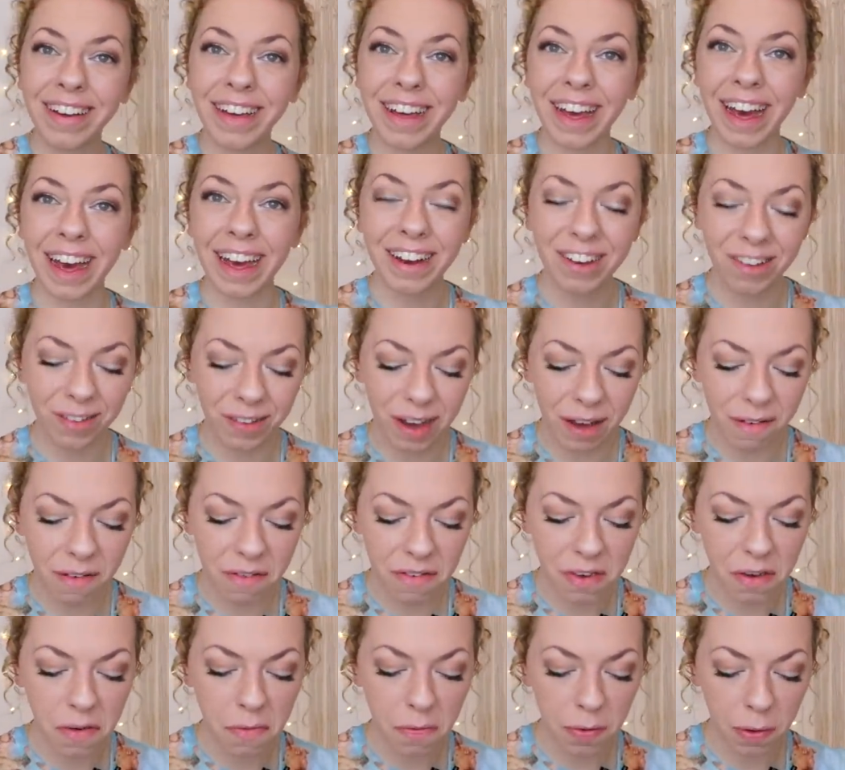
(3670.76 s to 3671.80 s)
okay, do
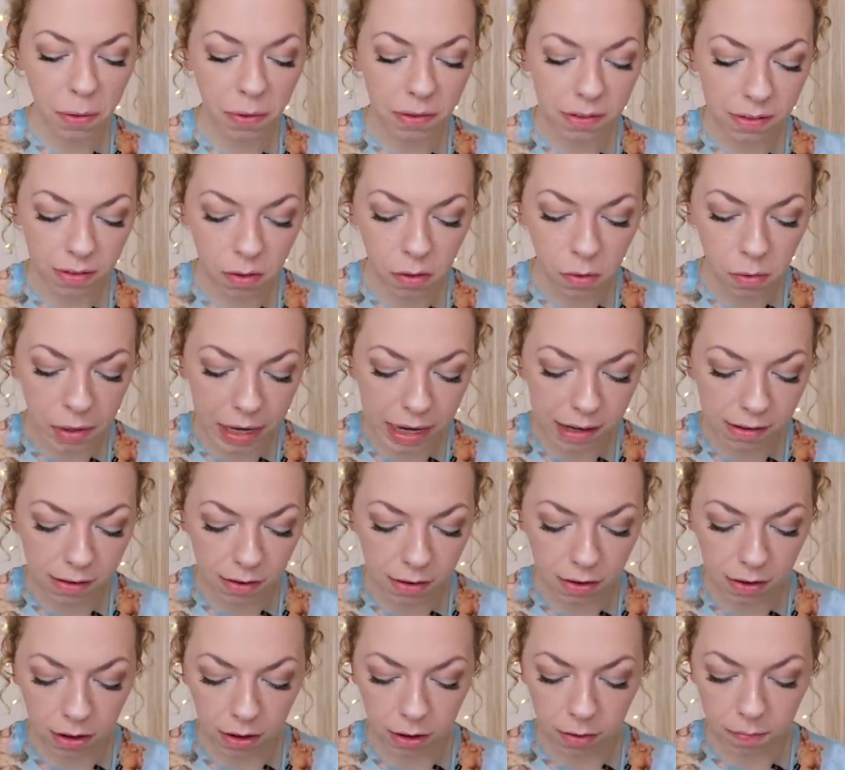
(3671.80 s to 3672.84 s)
whatever you feel you need
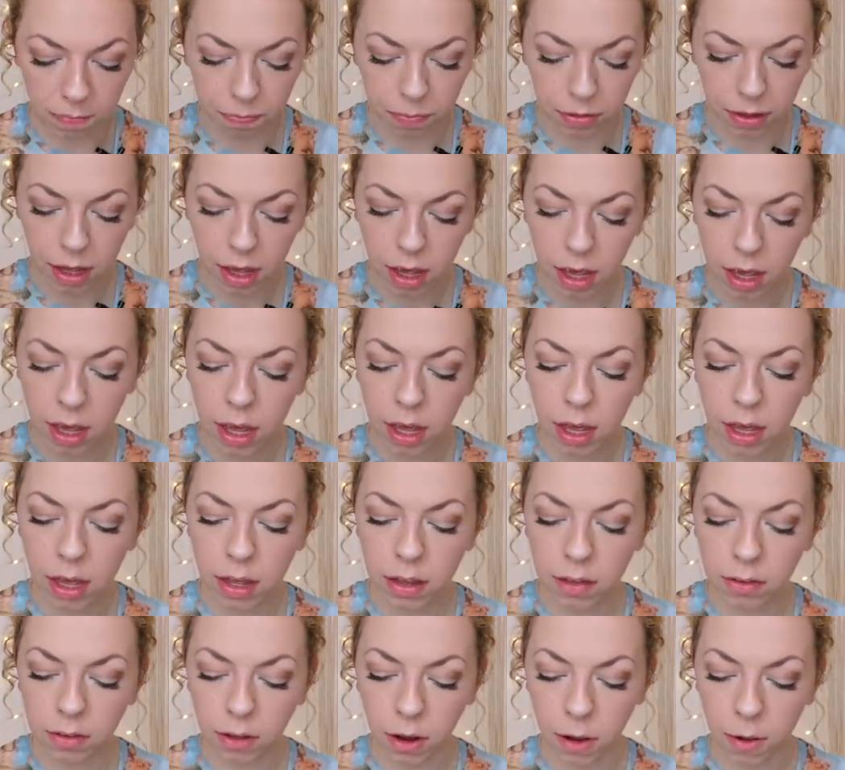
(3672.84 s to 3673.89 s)
to do.
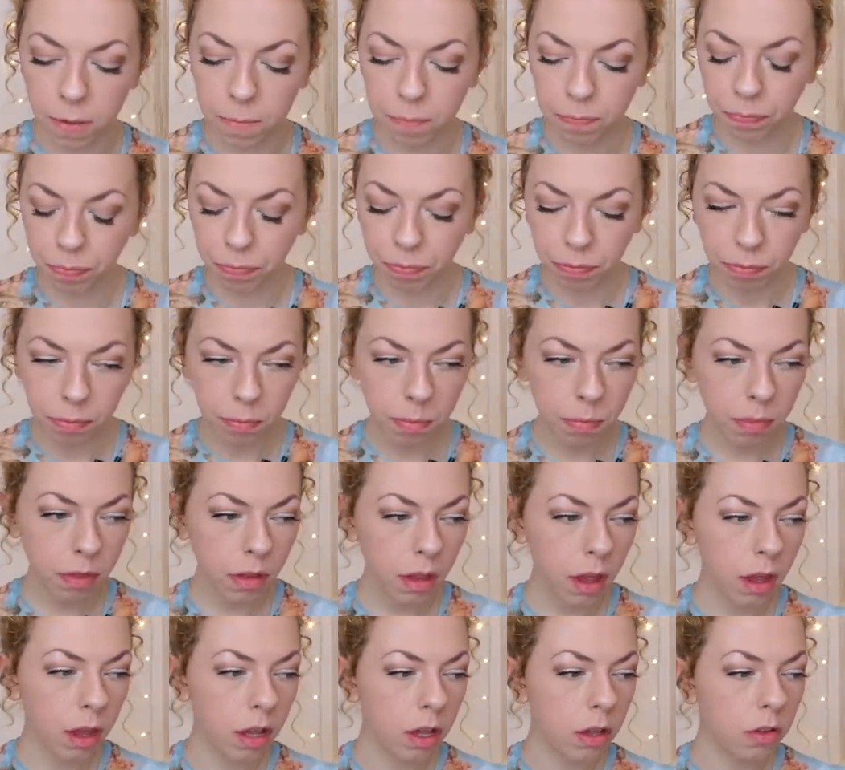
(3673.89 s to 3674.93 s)
So.
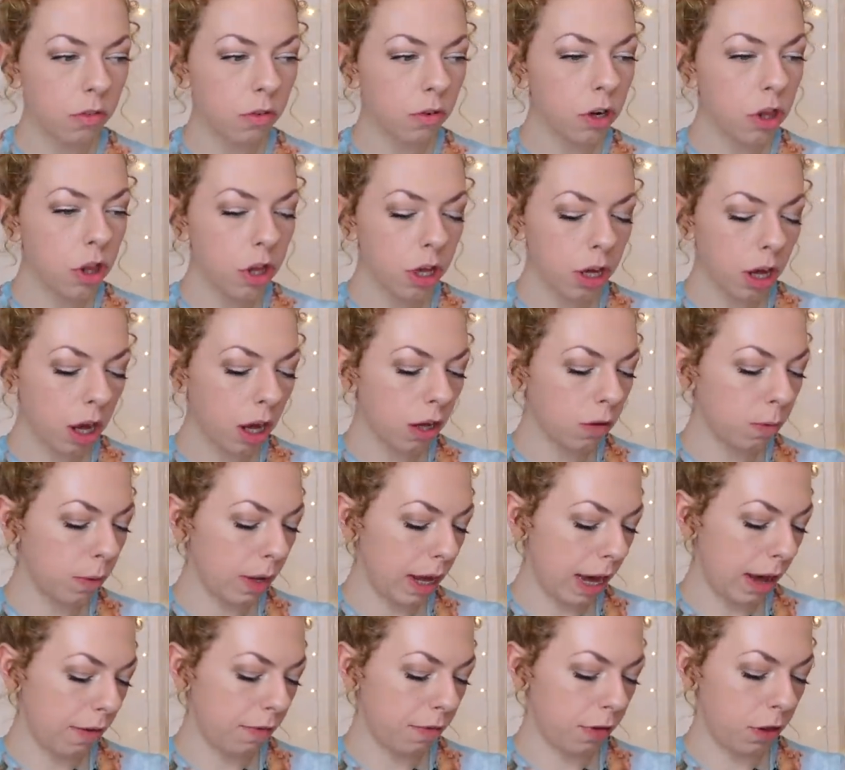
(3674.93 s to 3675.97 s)
The astrology cards we
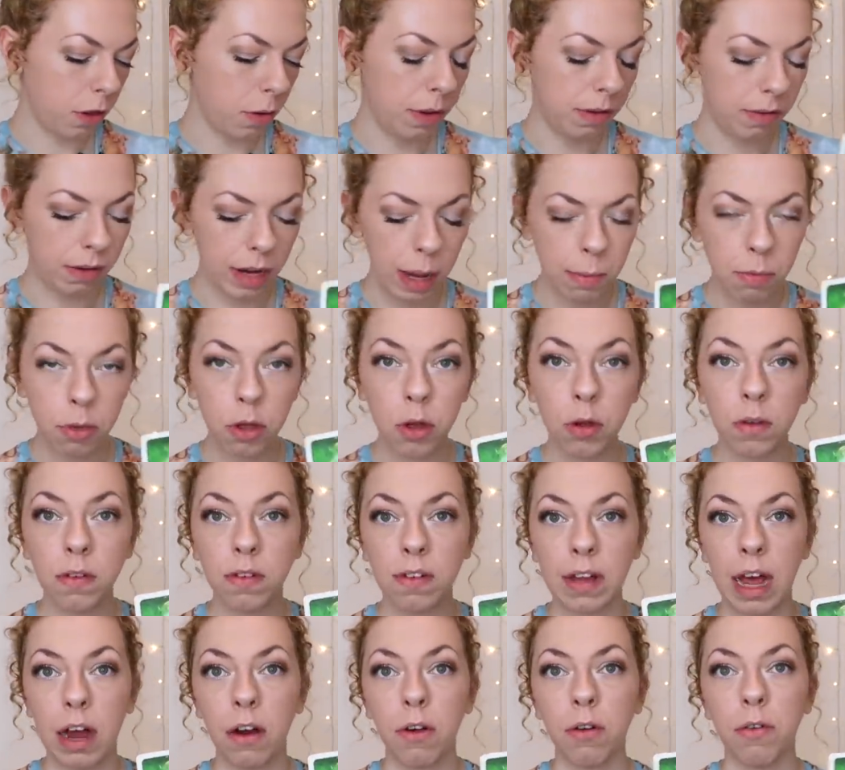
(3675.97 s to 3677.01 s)
have for you is Neptune
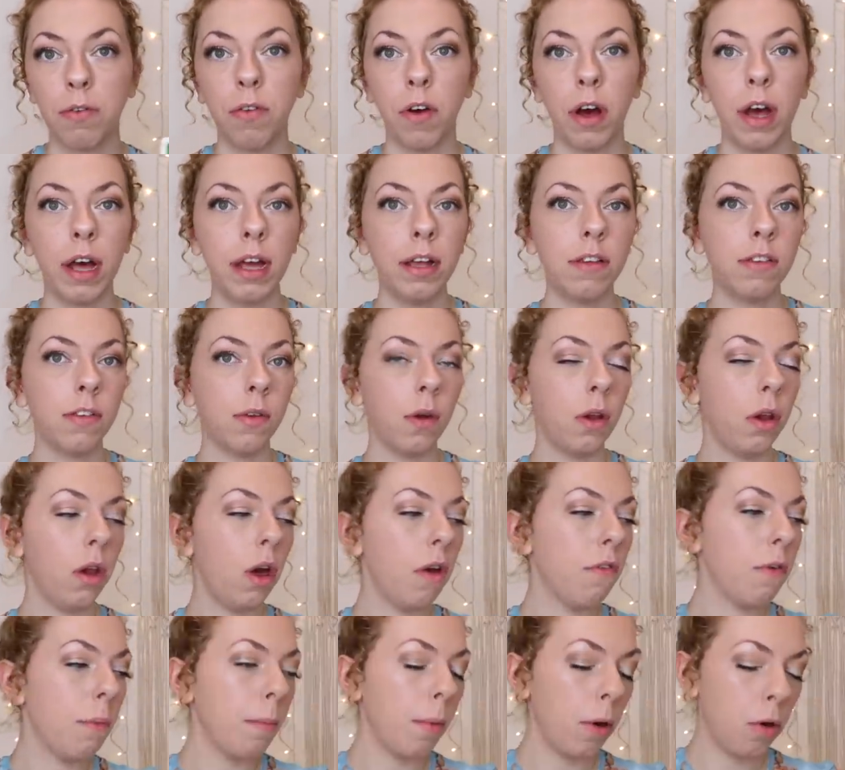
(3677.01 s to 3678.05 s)
sacrifice, so a
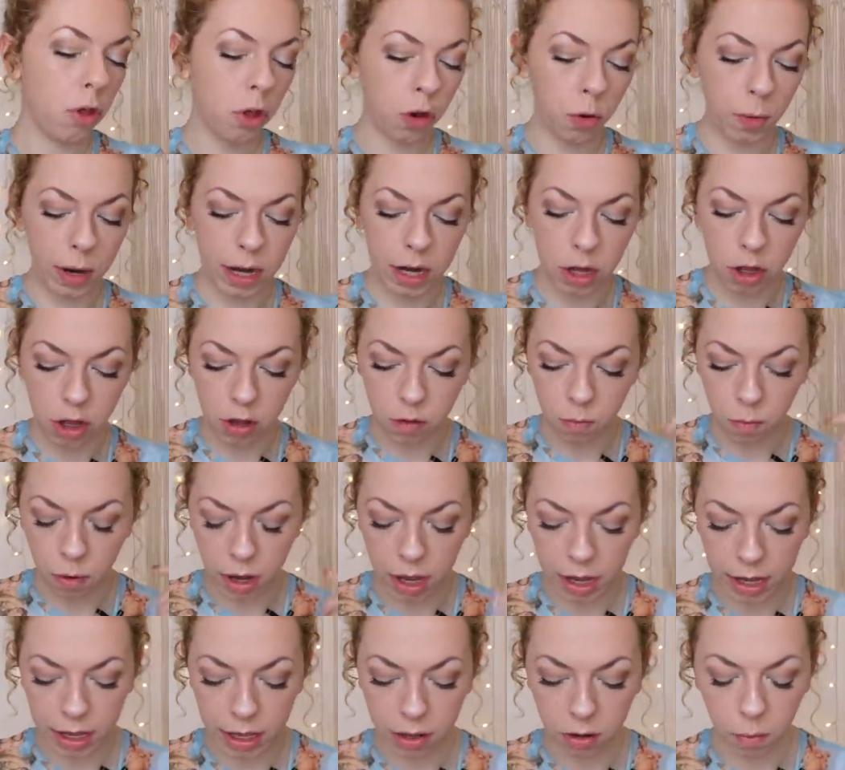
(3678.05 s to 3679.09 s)
lot of emotional energy is
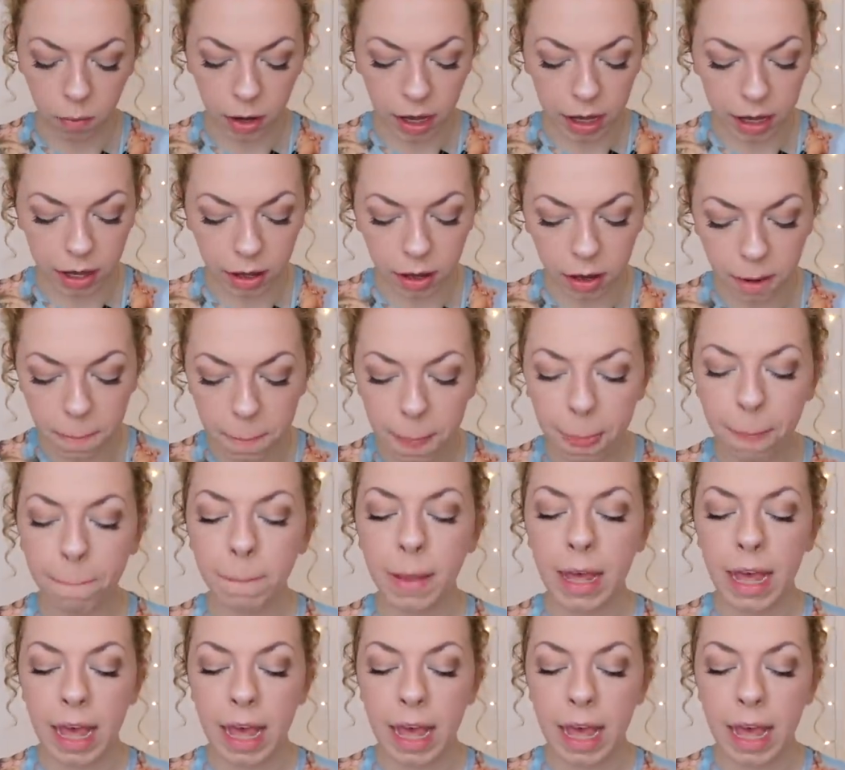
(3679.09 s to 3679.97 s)
working working on